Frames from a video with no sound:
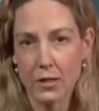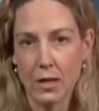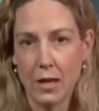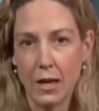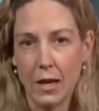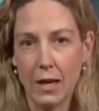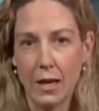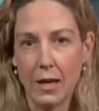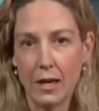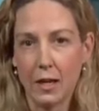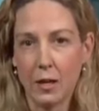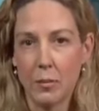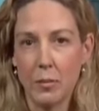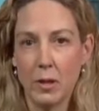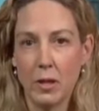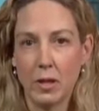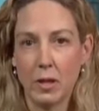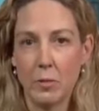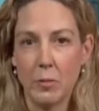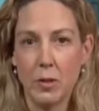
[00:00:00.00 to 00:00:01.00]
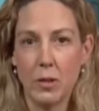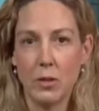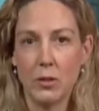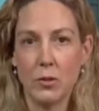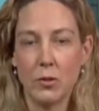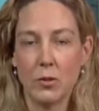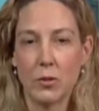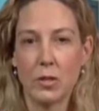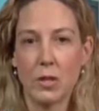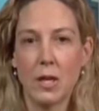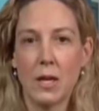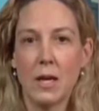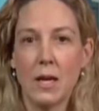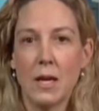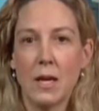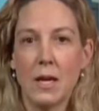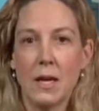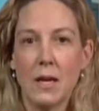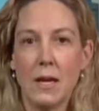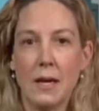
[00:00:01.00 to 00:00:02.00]
It can be used
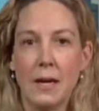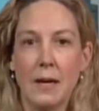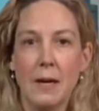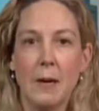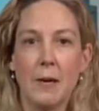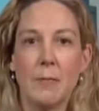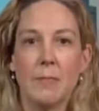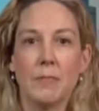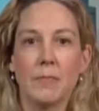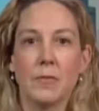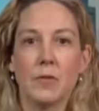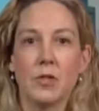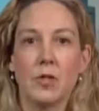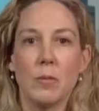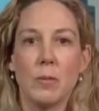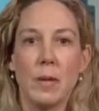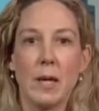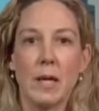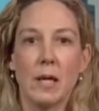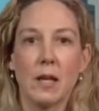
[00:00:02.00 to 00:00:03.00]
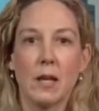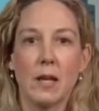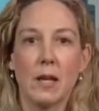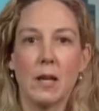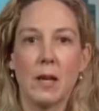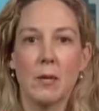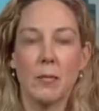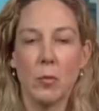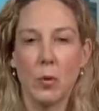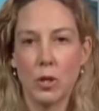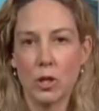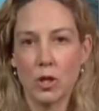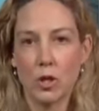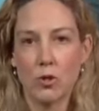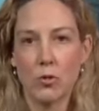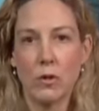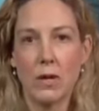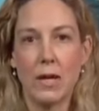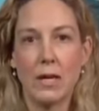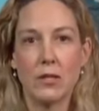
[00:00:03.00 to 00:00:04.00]
to make
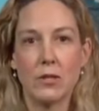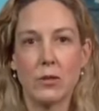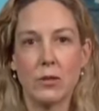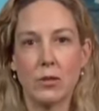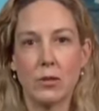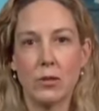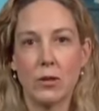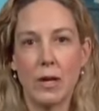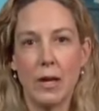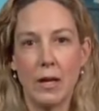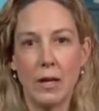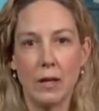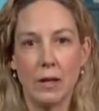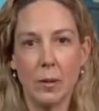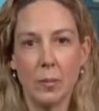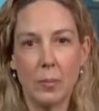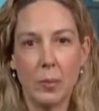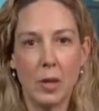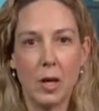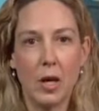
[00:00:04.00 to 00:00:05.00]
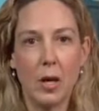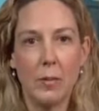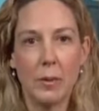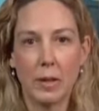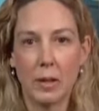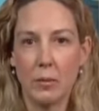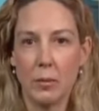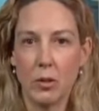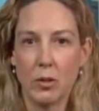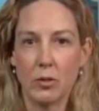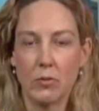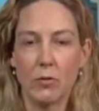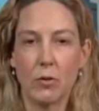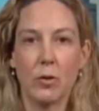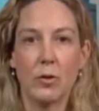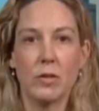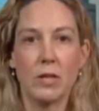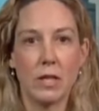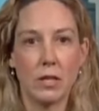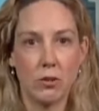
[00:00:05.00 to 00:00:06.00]
moisturizer and lip balm. It can be used for
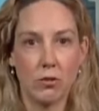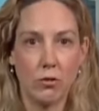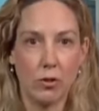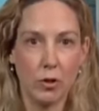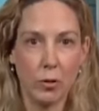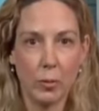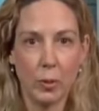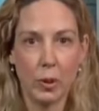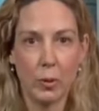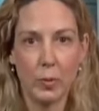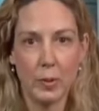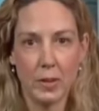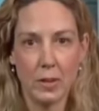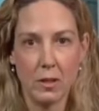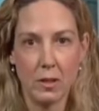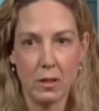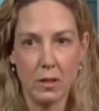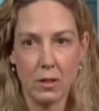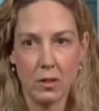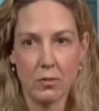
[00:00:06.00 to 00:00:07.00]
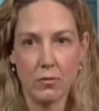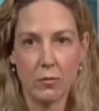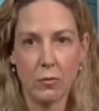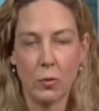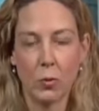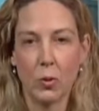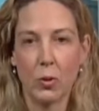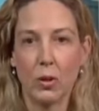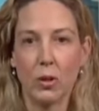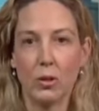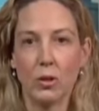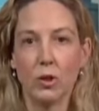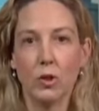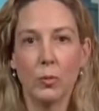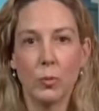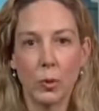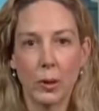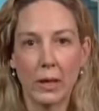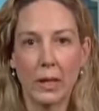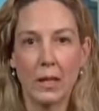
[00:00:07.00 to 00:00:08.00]
industrial purposes, for
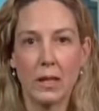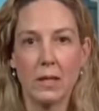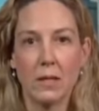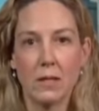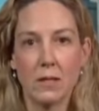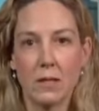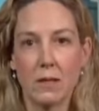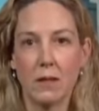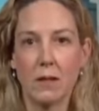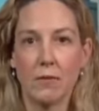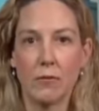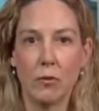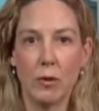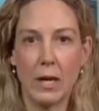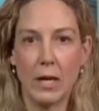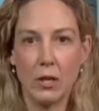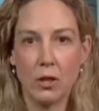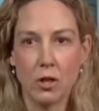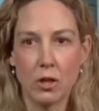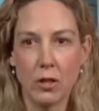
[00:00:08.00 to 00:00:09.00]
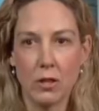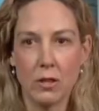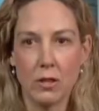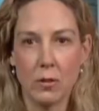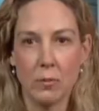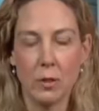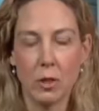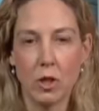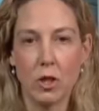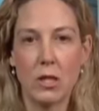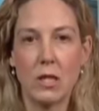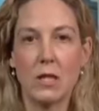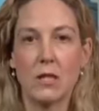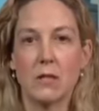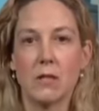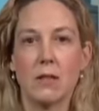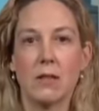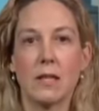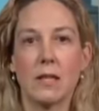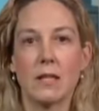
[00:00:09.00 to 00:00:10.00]
lubricants, for engines and
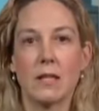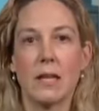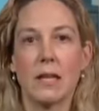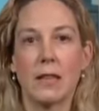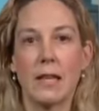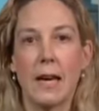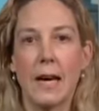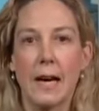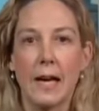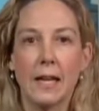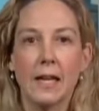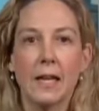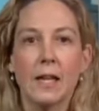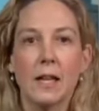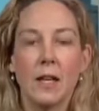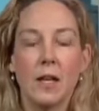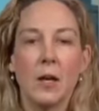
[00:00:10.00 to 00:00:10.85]
machines and things like that.